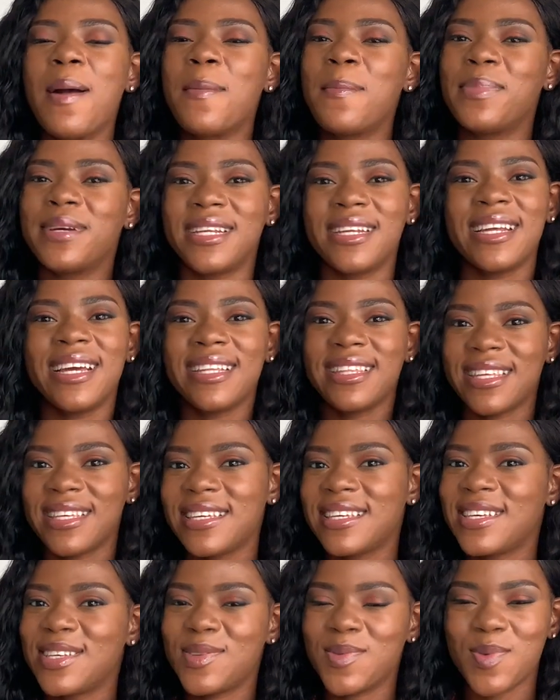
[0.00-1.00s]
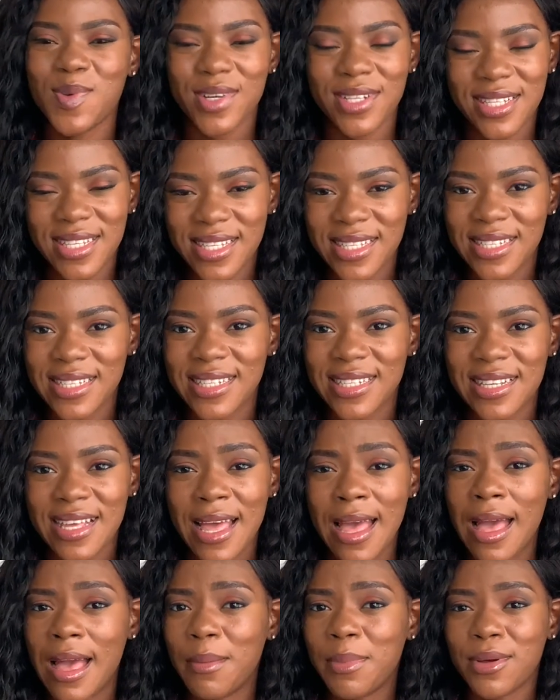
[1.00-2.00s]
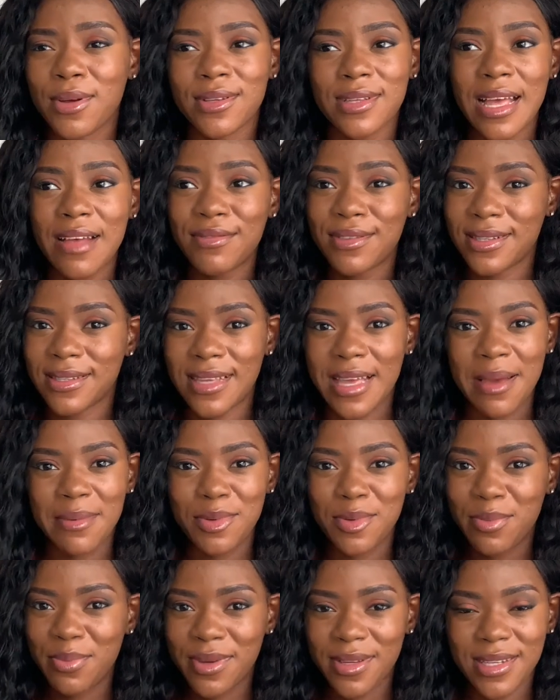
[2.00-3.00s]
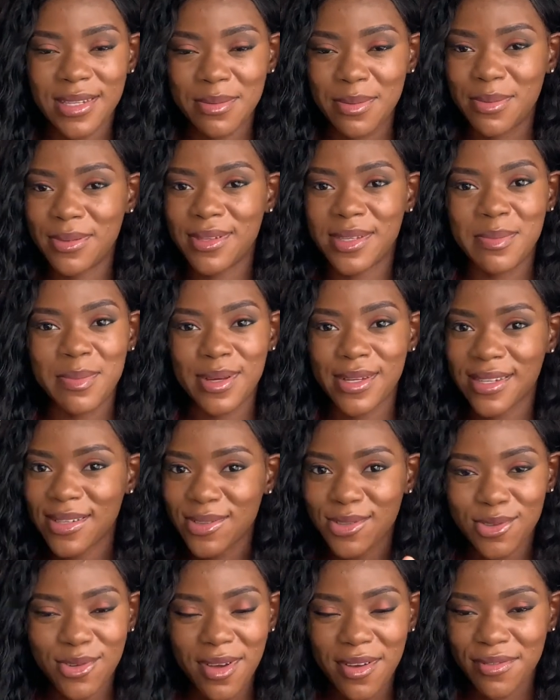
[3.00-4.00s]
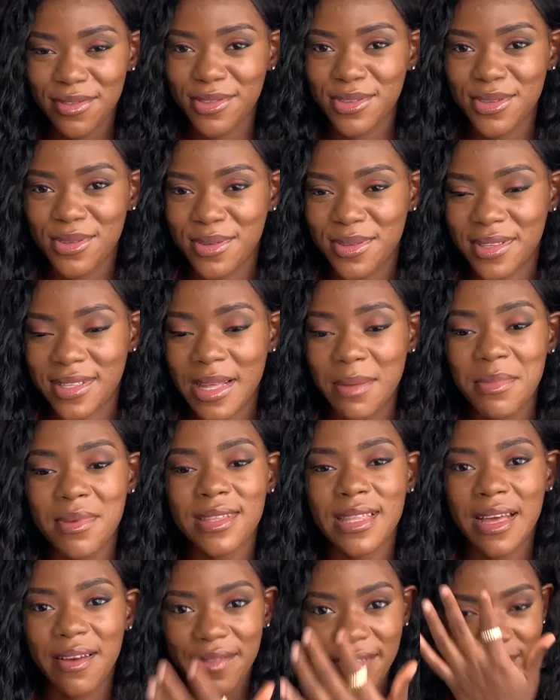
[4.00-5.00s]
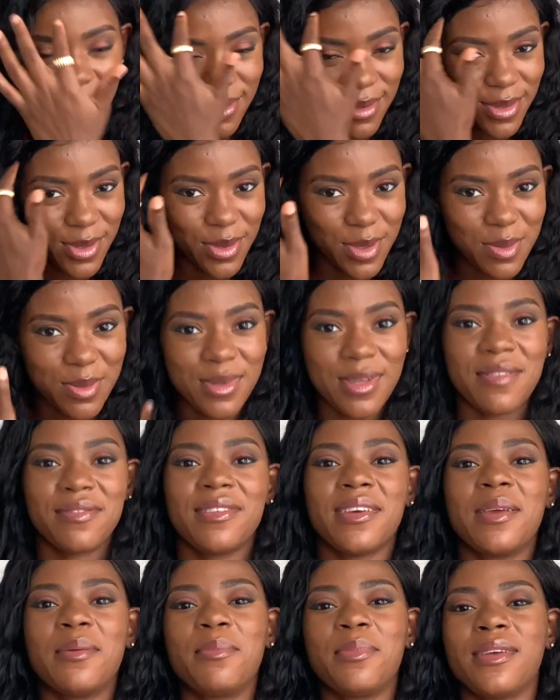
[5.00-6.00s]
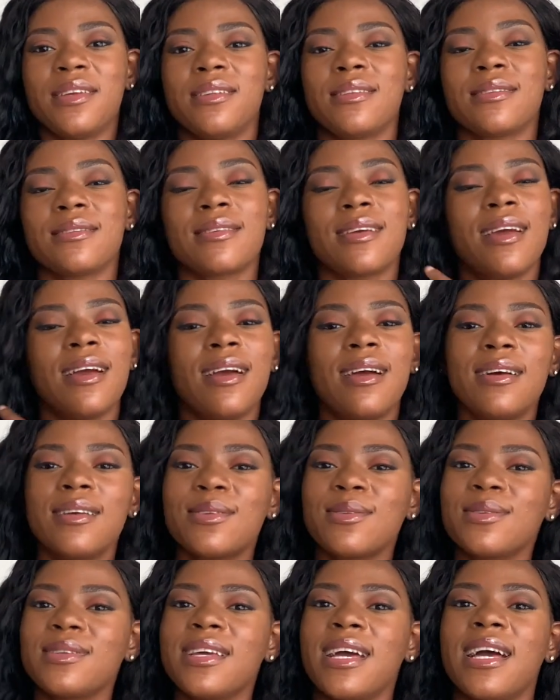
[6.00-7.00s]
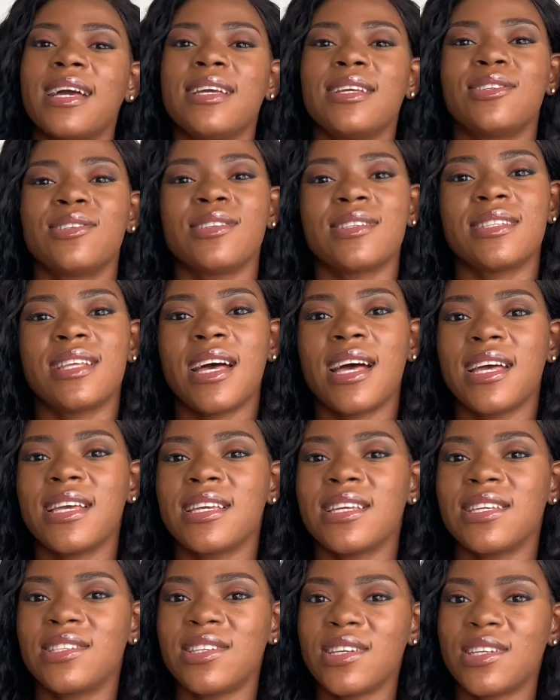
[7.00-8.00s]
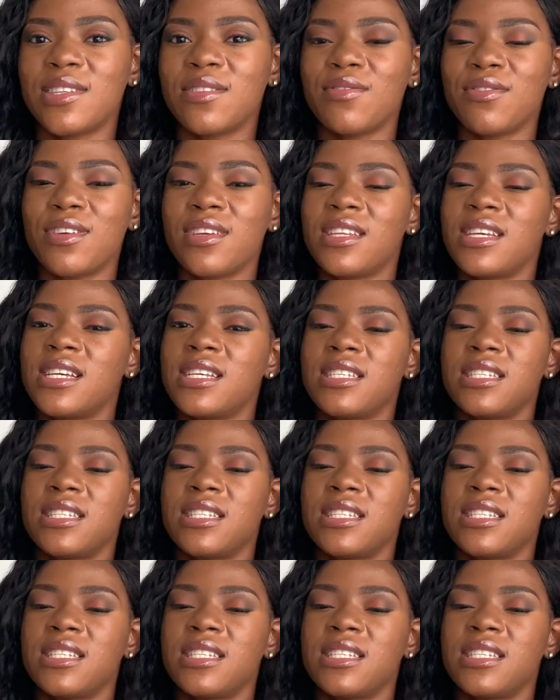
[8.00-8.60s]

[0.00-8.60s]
But then I think it's worth it. Because half the time you pay these people this money, you don't even use it. How many times have I gone to the hospital after I paid? So yeah, it's just that IHS fee that is the